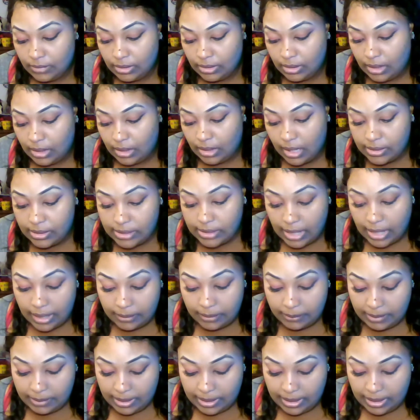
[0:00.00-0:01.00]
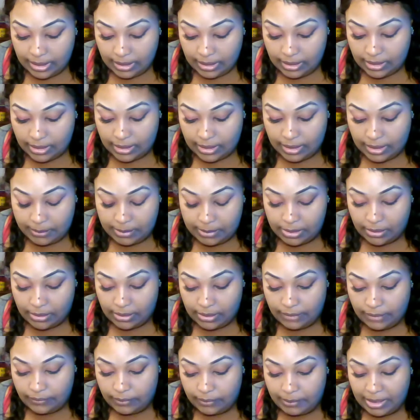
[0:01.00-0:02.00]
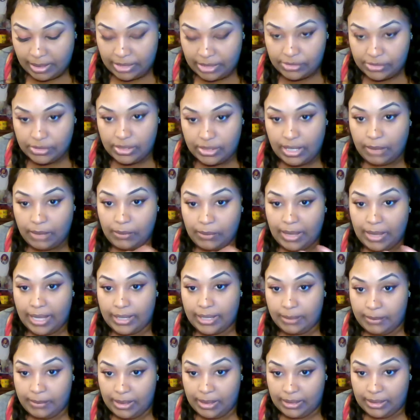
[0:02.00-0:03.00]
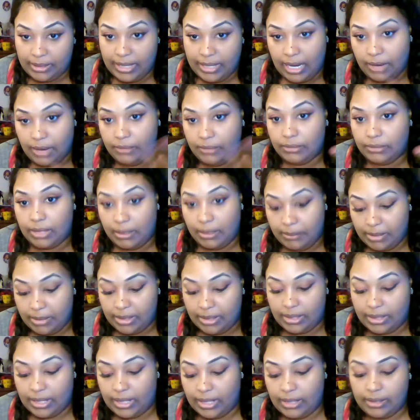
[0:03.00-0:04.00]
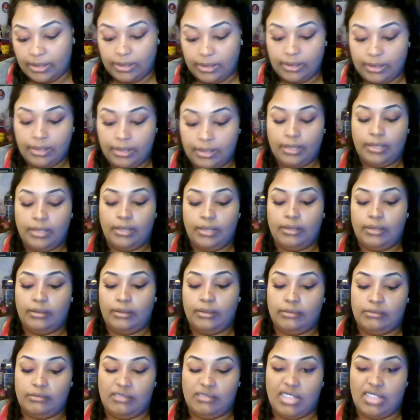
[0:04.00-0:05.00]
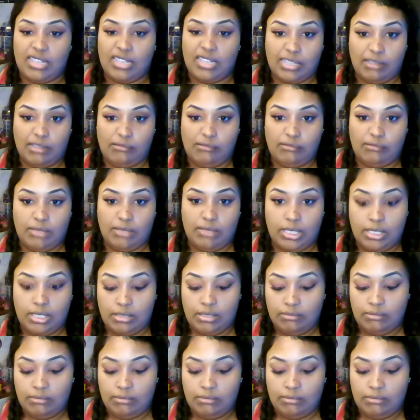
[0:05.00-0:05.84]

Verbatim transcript: contact me and give me their information. That way I can mail it out on that Monday. That sound good?